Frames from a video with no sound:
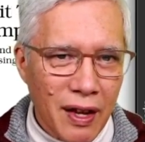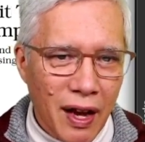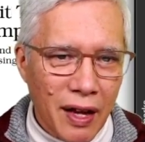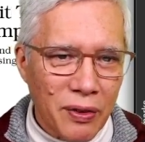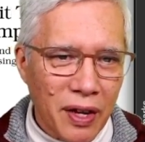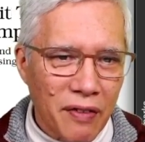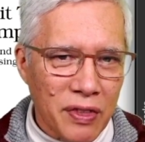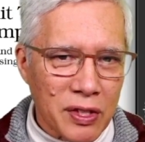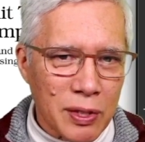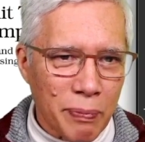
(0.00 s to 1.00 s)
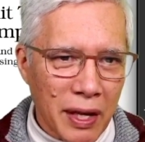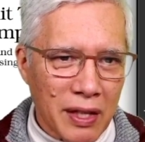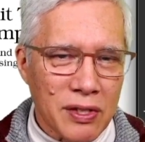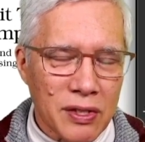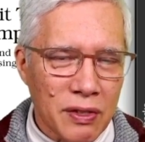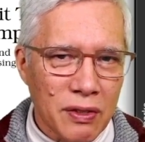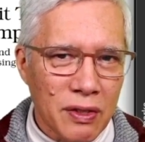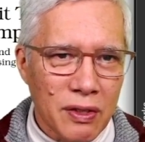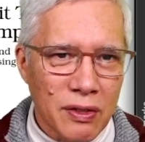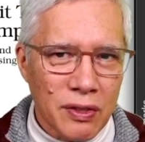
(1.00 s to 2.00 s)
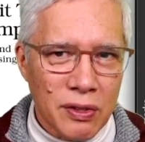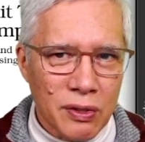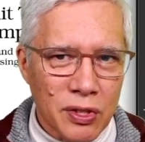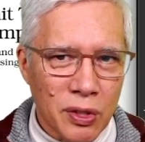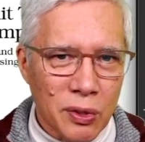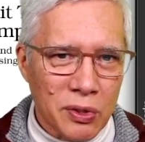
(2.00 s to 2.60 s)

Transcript: don't have the space to show